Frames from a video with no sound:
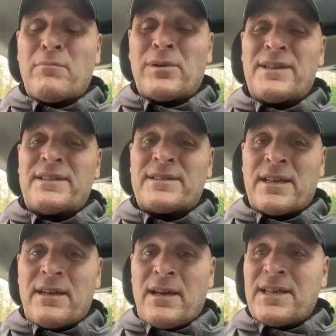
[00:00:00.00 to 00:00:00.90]
please
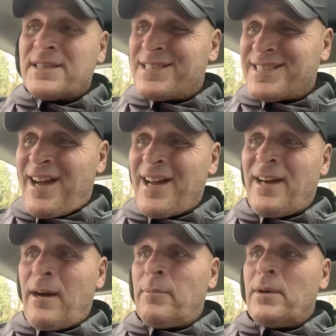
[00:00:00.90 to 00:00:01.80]
sign
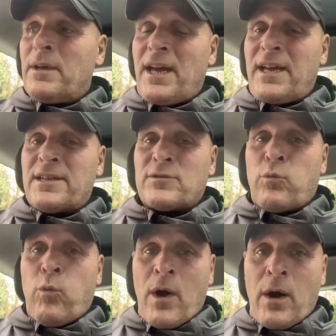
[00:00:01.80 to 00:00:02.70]
up. It is
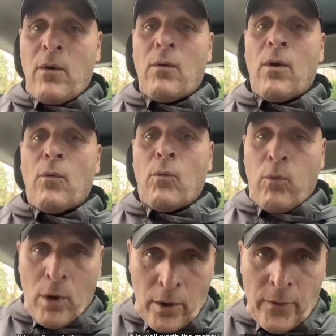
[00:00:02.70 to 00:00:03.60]
well
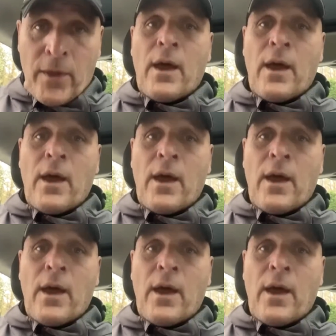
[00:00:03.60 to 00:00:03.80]
worth